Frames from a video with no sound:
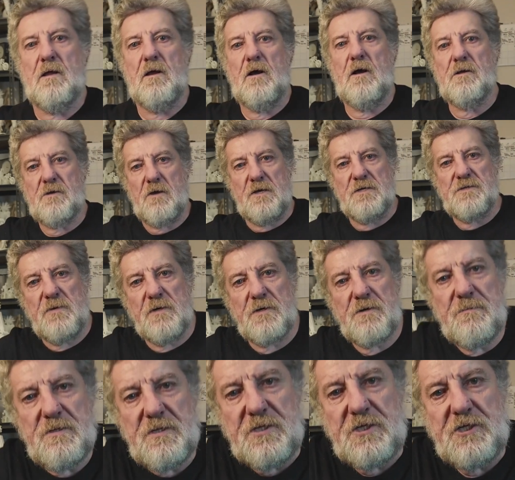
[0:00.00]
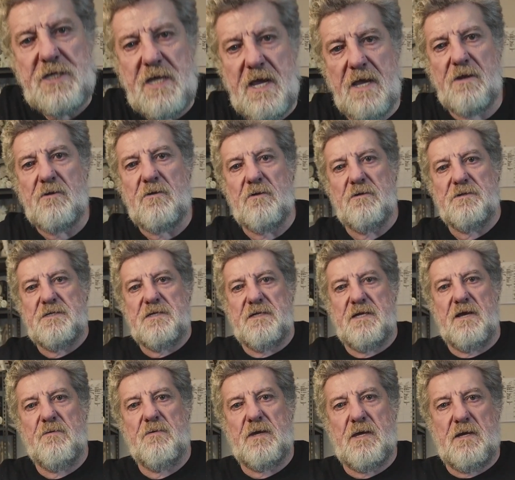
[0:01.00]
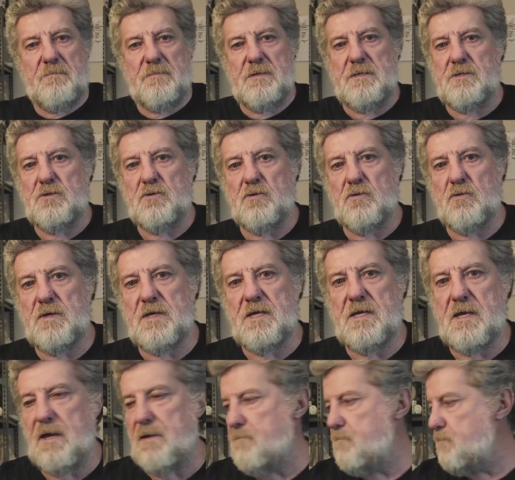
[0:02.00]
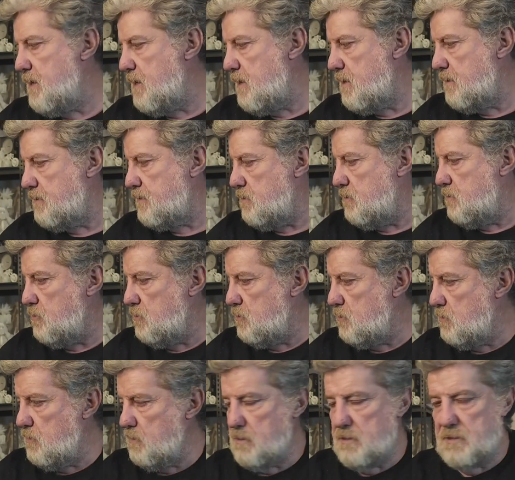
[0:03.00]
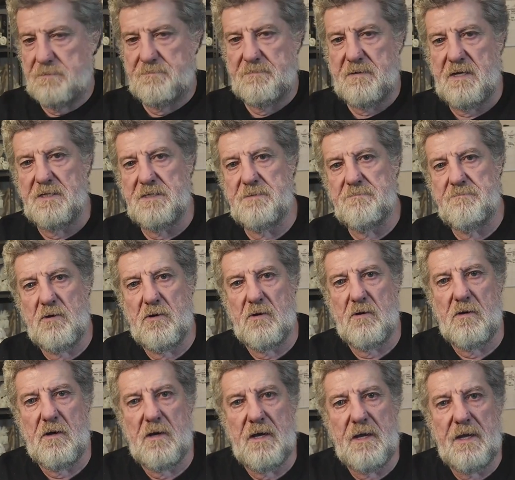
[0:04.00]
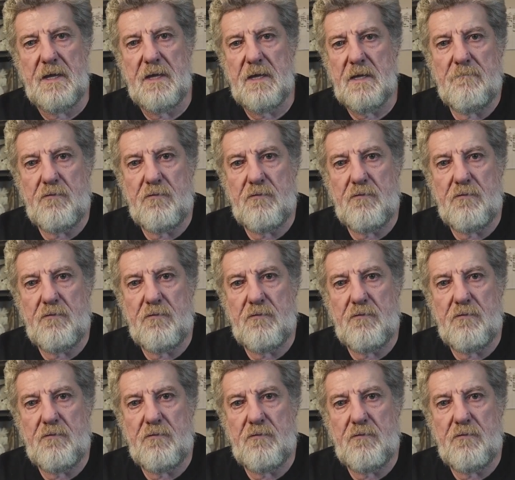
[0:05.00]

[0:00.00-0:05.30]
Hi guys, welcome to the channel. Today we're going to be talking about the new Space Pi